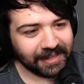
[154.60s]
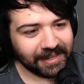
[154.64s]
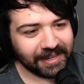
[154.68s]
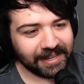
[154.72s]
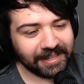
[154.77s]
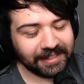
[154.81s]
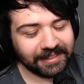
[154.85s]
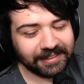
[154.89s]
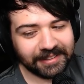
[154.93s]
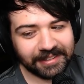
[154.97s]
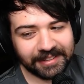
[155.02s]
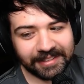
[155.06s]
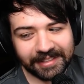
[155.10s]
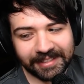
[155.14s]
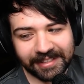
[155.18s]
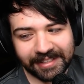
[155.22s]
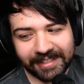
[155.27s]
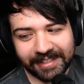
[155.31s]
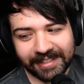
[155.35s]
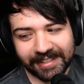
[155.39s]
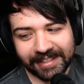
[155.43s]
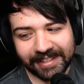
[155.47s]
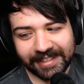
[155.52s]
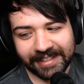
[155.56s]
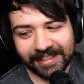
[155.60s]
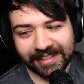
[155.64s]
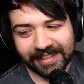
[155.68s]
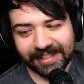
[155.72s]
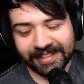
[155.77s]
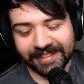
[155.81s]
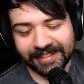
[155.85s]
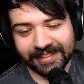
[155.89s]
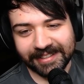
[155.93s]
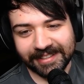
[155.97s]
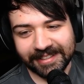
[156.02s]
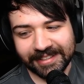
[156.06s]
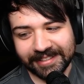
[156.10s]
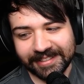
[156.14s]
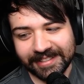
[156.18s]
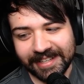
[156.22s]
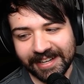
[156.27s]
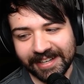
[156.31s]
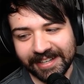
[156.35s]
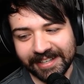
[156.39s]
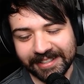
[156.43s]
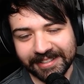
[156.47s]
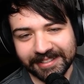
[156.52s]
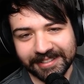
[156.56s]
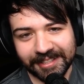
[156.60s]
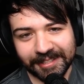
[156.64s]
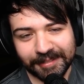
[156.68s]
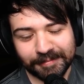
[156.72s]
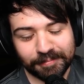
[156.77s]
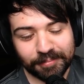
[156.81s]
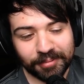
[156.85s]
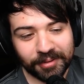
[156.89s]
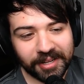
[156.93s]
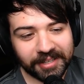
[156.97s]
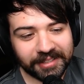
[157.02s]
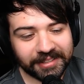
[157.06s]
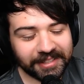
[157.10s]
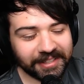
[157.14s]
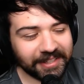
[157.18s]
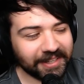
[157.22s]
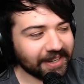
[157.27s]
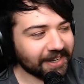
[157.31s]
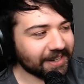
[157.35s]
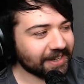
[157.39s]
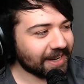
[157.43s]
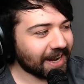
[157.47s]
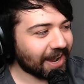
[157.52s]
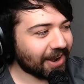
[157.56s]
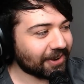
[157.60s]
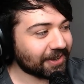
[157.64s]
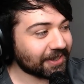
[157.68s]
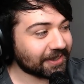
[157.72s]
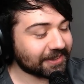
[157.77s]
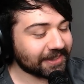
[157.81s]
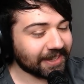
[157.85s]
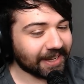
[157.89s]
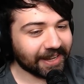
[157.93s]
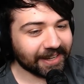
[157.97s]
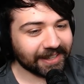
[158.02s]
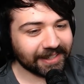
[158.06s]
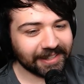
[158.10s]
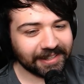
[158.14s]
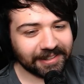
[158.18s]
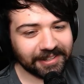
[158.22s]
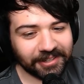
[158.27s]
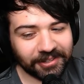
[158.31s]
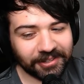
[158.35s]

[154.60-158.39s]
He said he just plugged it in. Now he's saying that the